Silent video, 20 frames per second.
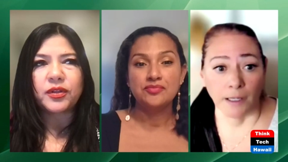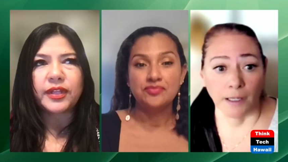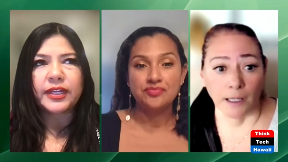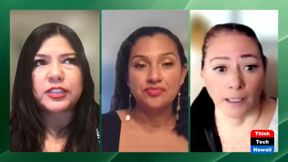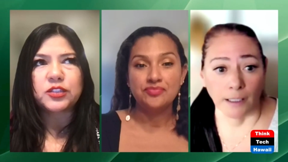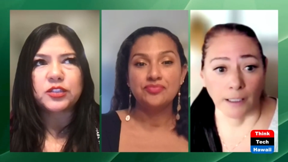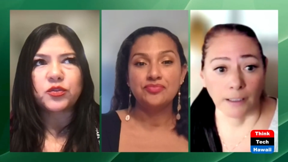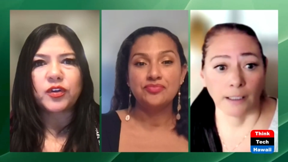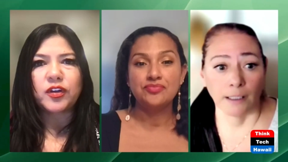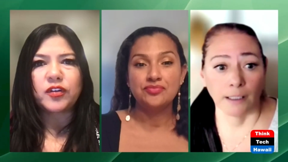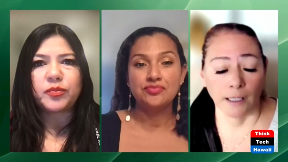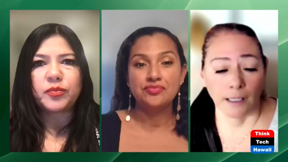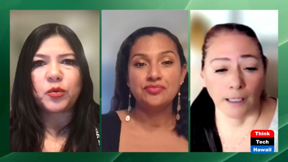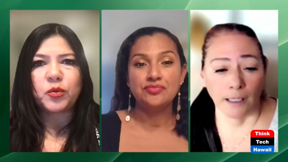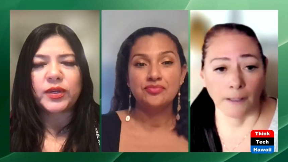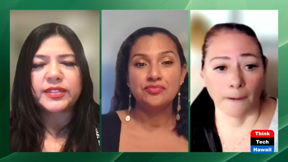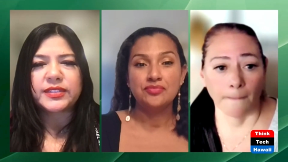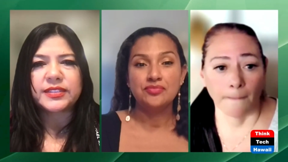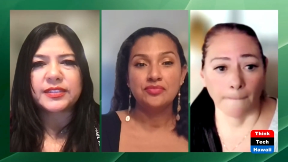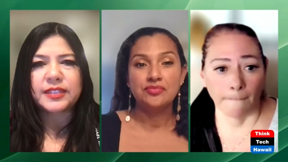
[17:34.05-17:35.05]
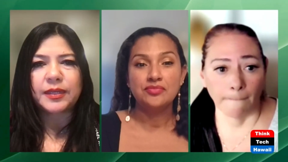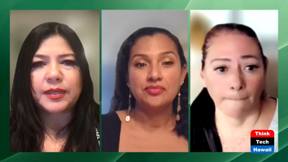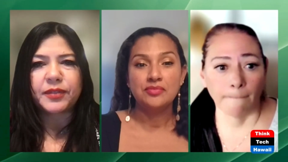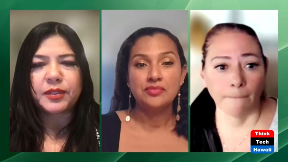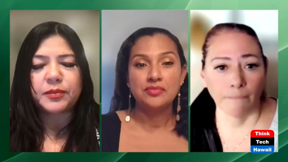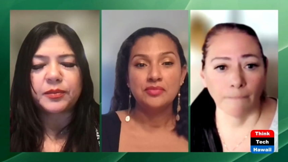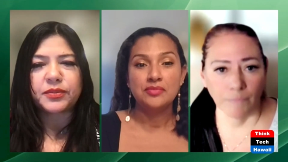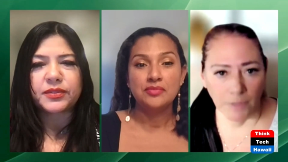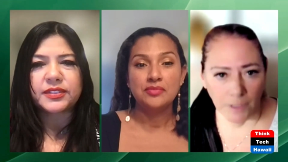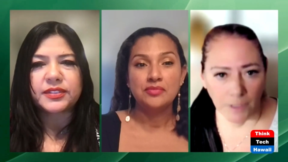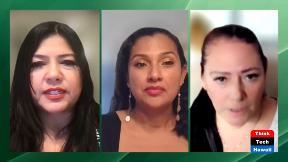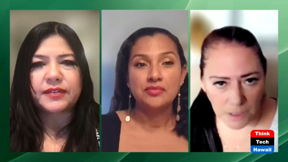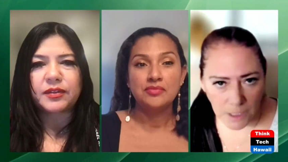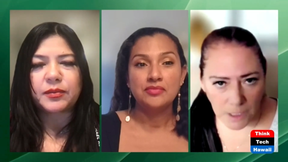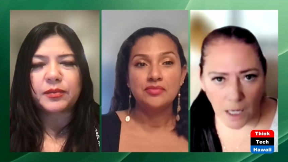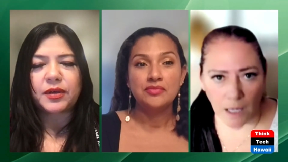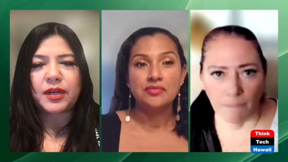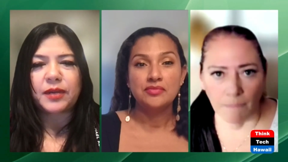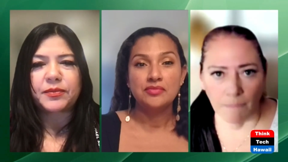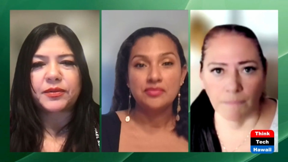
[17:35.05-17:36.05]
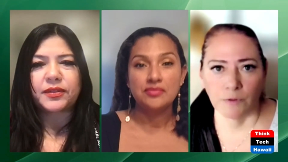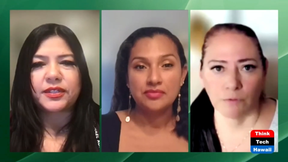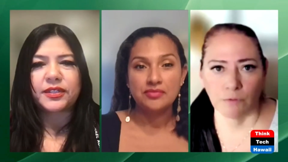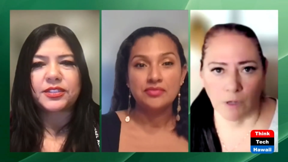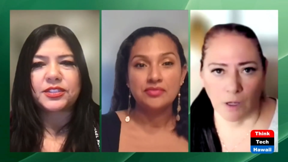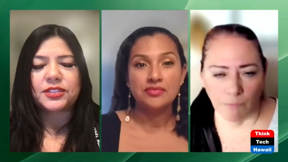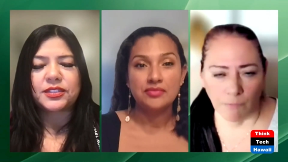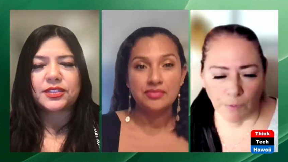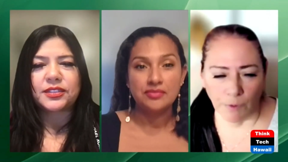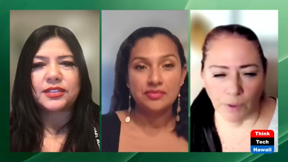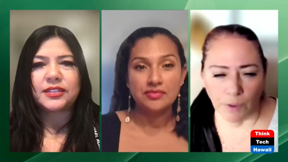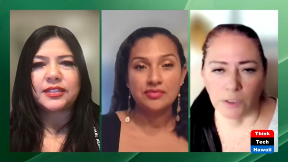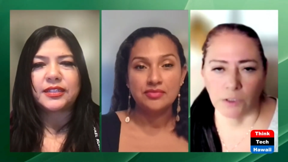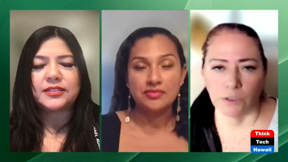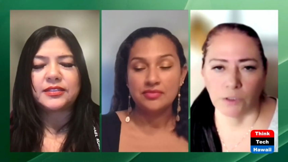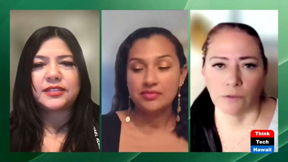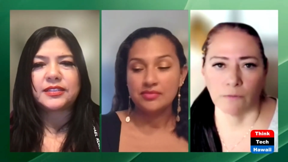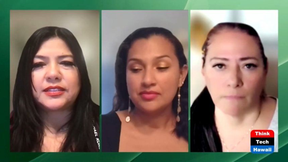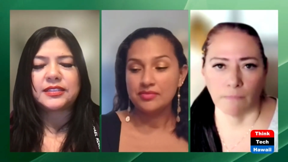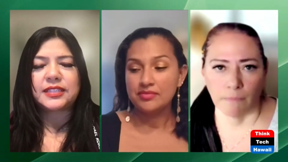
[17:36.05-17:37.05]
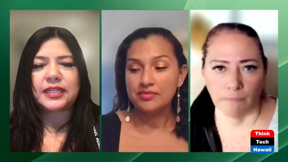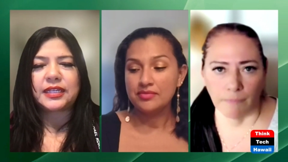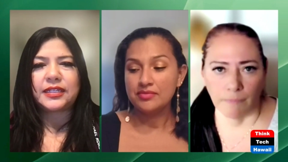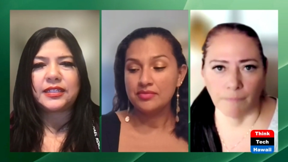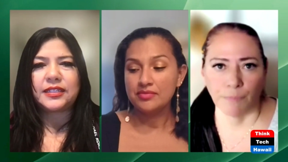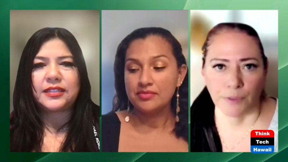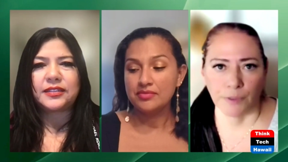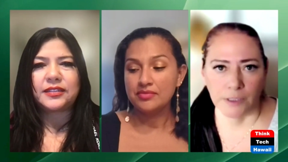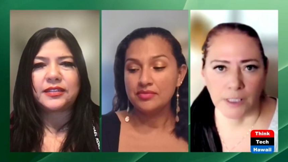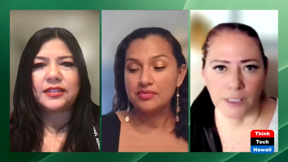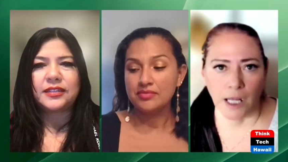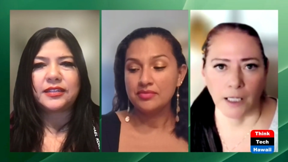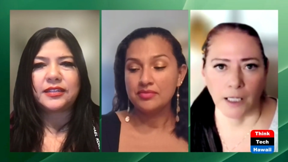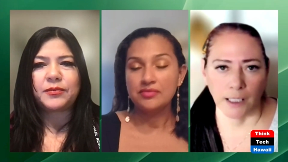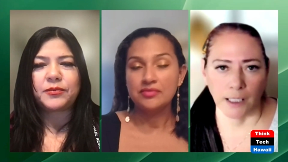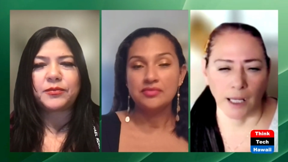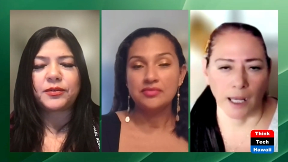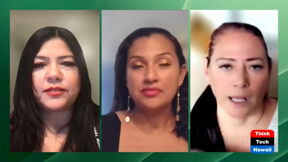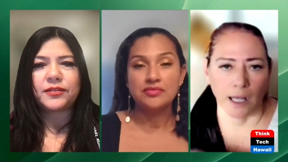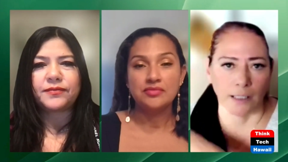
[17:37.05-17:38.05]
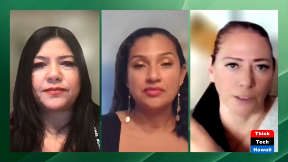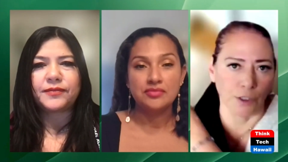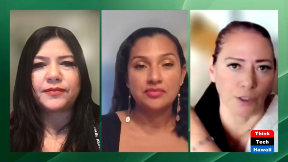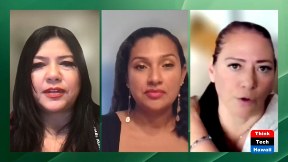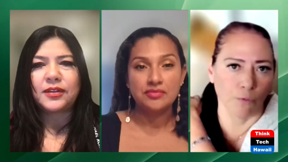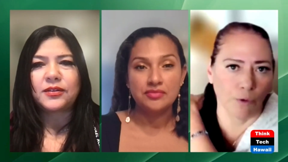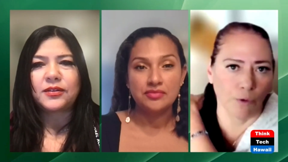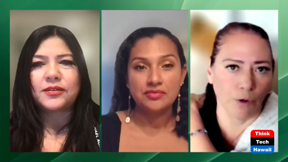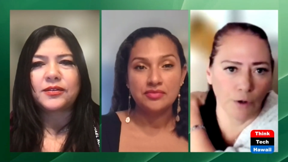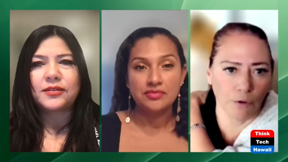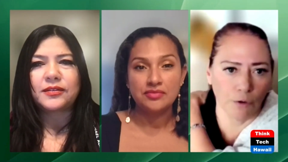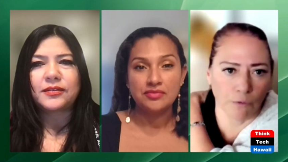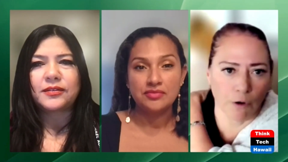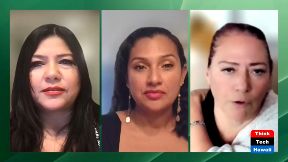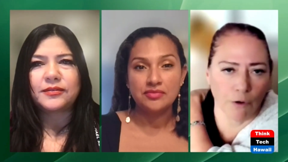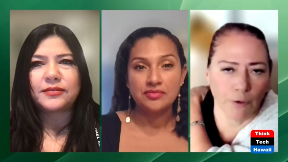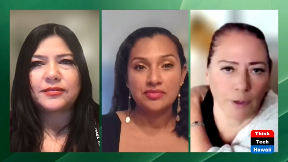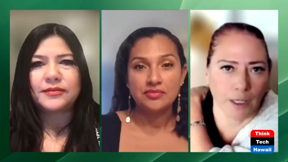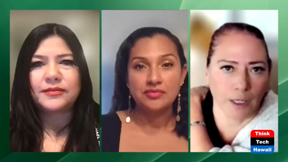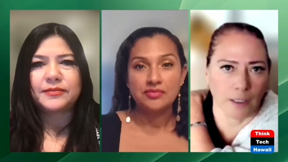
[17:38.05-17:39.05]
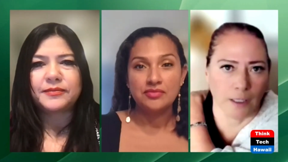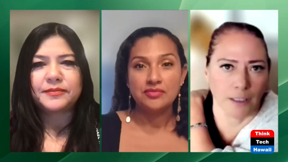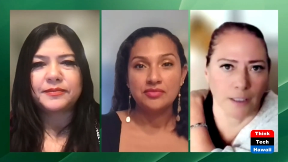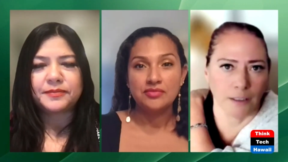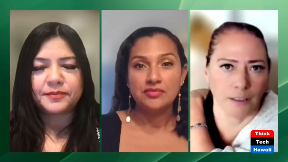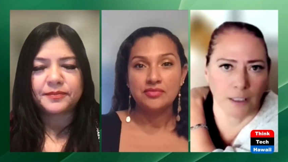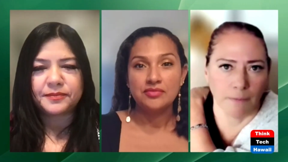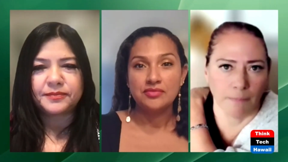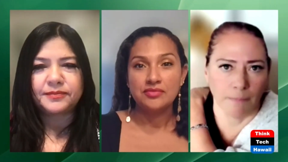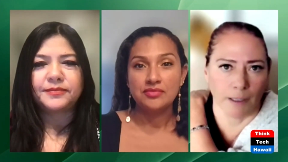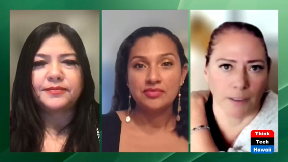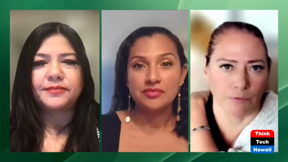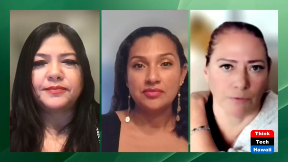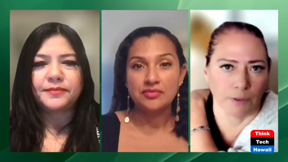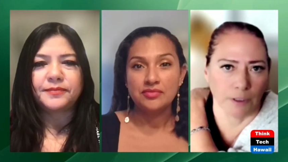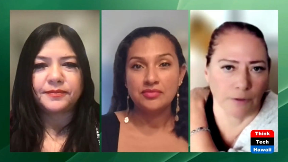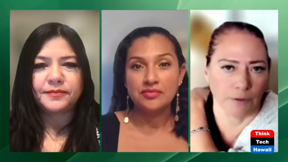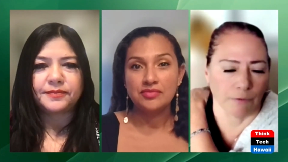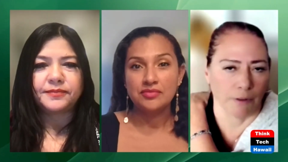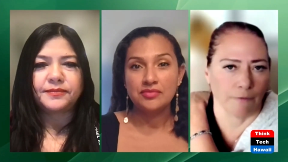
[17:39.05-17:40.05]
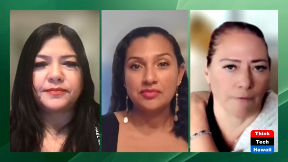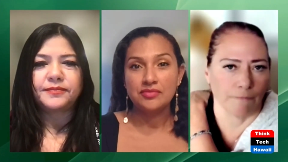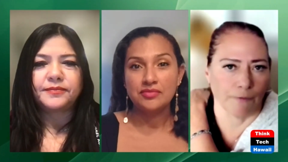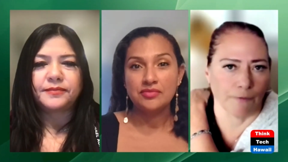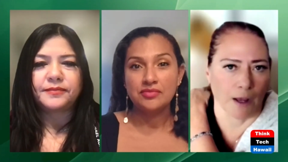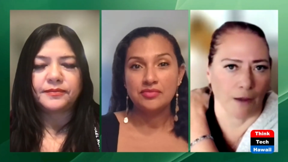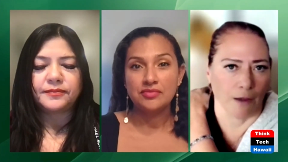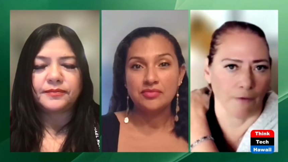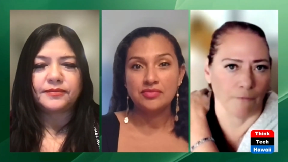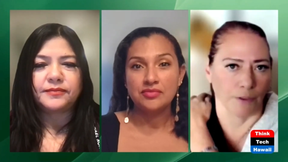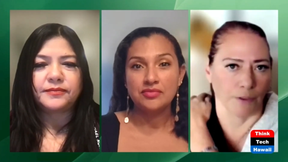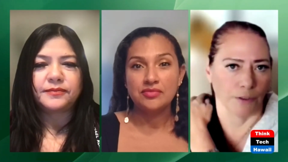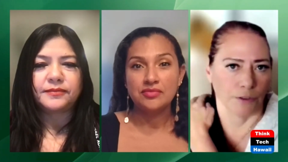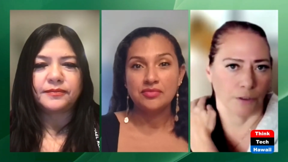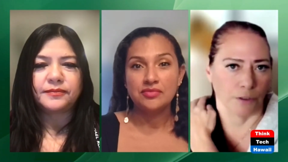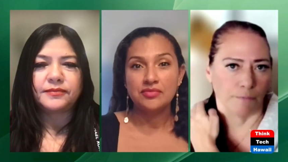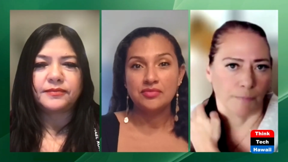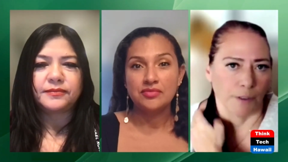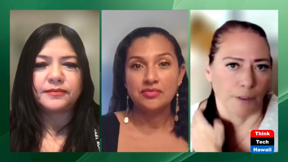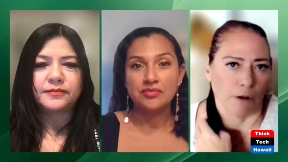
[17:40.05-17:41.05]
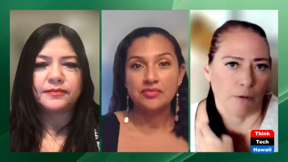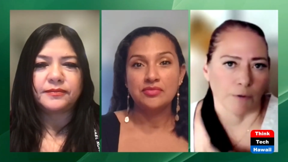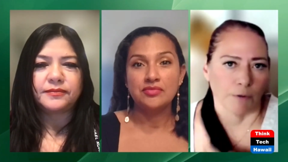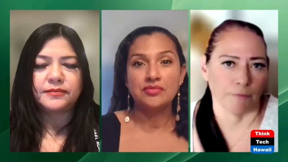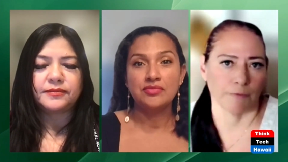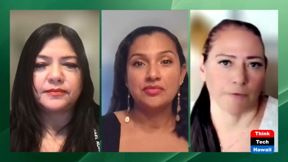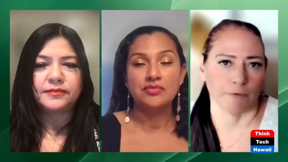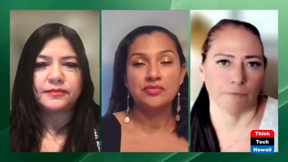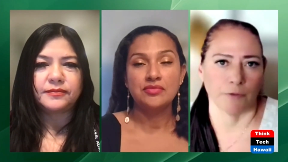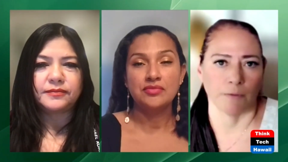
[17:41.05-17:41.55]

Speaker 1: more like 12% of
Speaker 2: the population. 12.2%. It's exciting. Yeah. So we're growing, and they say by 2025, we should be almost